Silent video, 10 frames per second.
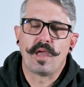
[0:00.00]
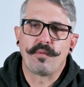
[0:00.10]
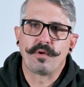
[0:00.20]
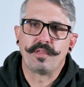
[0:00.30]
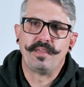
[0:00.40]

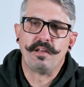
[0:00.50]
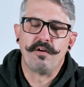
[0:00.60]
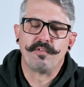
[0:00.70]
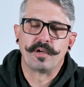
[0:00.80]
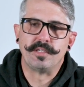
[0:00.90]
really get
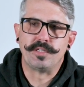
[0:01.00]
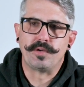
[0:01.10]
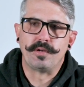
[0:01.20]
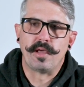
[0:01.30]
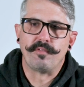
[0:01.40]
over, because you
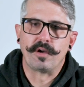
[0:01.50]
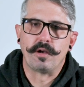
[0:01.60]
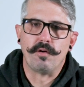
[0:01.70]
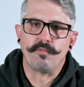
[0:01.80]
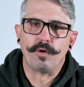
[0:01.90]
can never get
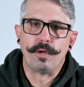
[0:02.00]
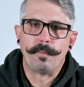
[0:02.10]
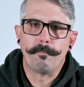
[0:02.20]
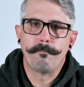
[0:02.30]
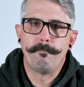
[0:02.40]
over it,
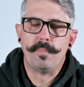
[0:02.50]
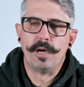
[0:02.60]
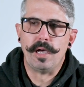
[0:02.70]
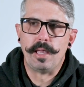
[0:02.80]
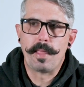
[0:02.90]

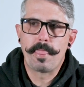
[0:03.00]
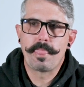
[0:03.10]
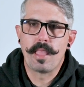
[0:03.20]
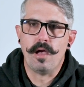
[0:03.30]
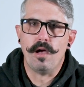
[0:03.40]
but
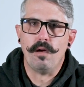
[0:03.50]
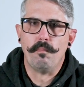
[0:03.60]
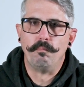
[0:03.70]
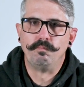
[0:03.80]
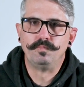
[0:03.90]

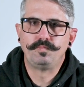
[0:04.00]
to